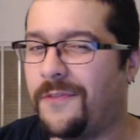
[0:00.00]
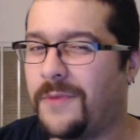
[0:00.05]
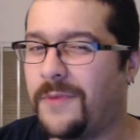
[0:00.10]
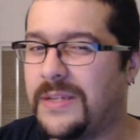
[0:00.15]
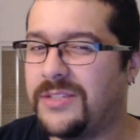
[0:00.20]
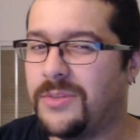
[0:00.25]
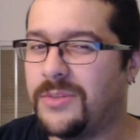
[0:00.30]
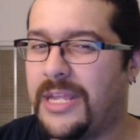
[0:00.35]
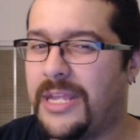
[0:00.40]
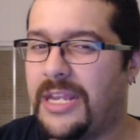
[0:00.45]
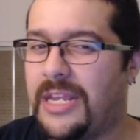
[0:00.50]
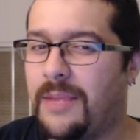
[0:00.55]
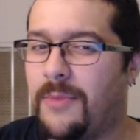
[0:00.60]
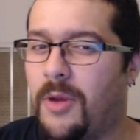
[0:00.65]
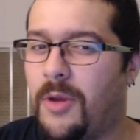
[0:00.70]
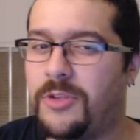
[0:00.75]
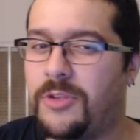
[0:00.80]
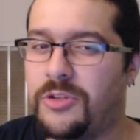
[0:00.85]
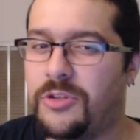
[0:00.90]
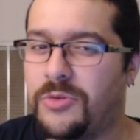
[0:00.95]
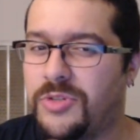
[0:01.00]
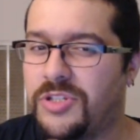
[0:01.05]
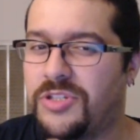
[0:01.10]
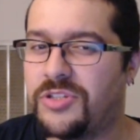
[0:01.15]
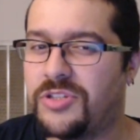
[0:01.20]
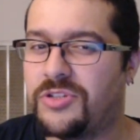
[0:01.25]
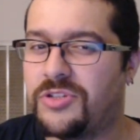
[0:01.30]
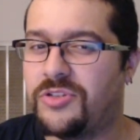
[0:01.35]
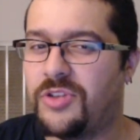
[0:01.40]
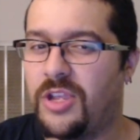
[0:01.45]
WrestleMania moment. You
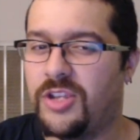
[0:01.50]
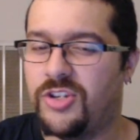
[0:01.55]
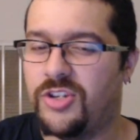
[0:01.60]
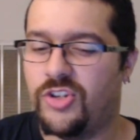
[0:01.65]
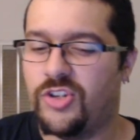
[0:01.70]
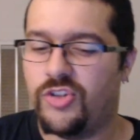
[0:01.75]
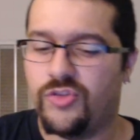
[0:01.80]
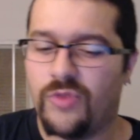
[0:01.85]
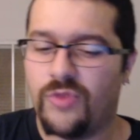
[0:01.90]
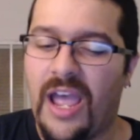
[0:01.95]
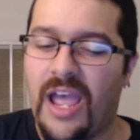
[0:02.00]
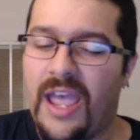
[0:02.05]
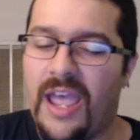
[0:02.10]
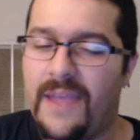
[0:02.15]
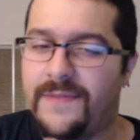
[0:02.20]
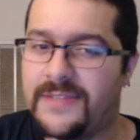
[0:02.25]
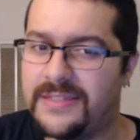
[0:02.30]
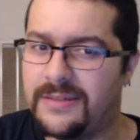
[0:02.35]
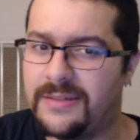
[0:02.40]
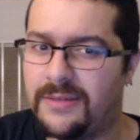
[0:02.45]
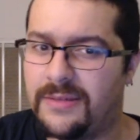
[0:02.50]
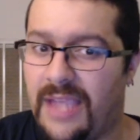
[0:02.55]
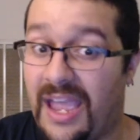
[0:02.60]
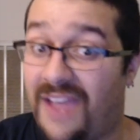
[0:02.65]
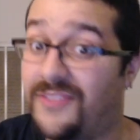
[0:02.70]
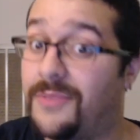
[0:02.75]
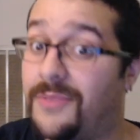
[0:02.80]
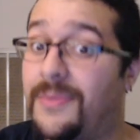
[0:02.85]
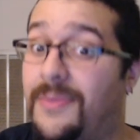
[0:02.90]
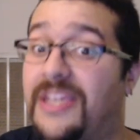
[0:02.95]
just strive to
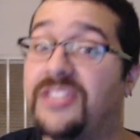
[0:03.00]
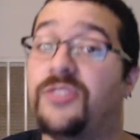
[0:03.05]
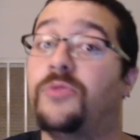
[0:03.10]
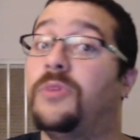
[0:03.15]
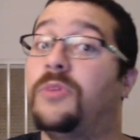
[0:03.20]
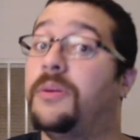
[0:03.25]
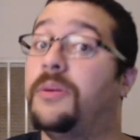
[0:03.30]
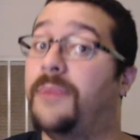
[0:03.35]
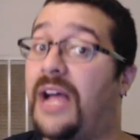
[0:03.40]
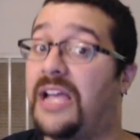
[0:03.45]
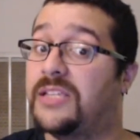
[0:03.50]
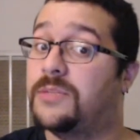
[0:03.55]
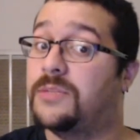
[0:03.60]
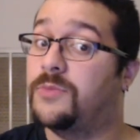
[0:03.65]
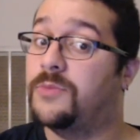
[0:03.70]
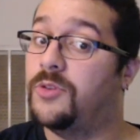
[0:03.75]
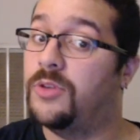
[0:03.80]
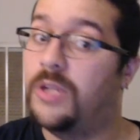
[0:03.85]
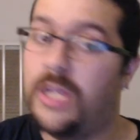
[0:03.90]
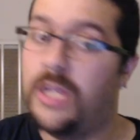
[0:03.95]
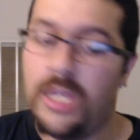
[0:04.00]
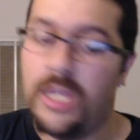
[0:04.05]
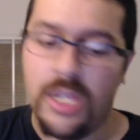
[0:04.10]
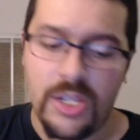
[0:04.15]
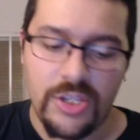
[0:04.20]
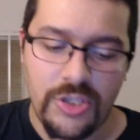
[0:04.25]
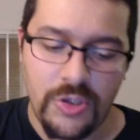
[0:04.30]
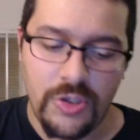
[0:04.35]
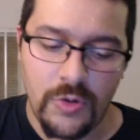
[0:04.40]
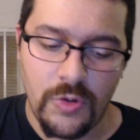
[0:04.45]
have the best career possible.
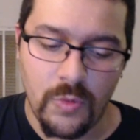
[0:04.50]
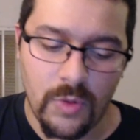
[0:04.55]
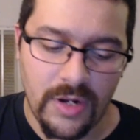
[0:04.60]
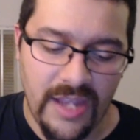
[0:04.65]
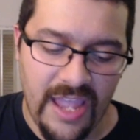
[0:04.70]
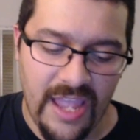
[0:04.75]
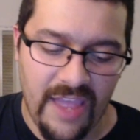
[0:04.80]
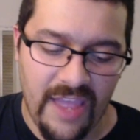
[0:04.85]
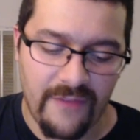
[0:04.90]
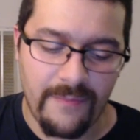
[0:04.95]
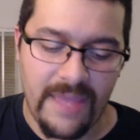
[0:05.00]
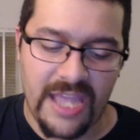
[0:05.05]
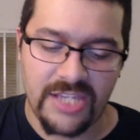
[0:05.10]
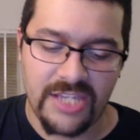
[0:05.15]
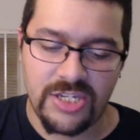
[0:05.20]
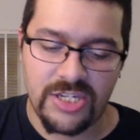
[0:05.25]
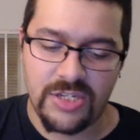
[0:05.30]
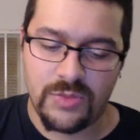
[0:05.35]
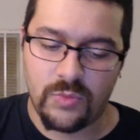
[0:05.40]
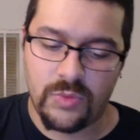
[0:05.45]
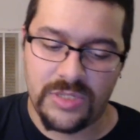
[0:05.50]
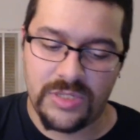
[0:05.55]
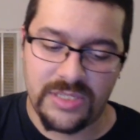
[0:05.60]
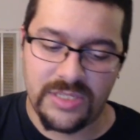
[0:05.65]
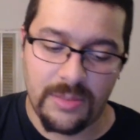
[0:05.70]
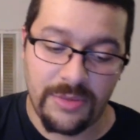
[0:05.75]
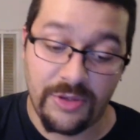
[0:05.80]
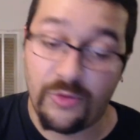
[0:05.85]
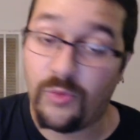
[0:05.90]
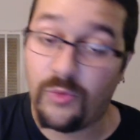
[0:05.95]
You want to have matches with
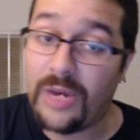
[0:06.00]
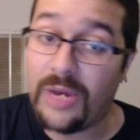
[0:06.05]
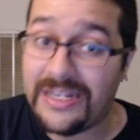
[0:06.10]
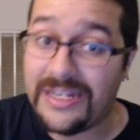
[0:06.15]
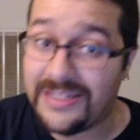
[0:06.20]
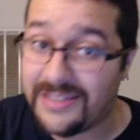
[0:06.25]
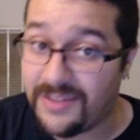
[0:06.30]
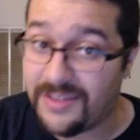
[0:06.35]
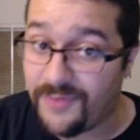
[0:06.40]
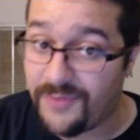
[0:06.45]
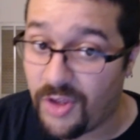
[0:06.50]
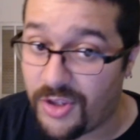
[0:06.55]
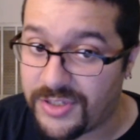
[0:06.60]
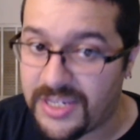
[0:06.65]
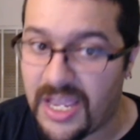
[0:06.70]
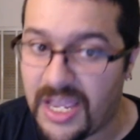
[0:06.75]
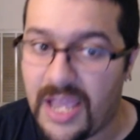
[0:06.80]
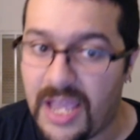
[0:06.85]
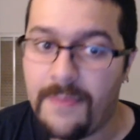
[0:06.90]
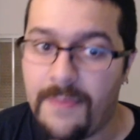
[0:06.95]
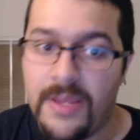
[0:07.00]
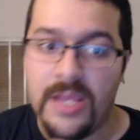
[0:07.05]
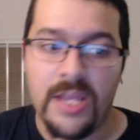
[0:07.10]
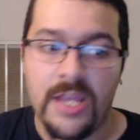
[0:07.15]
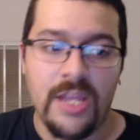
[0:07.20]
some of the greatest of all time.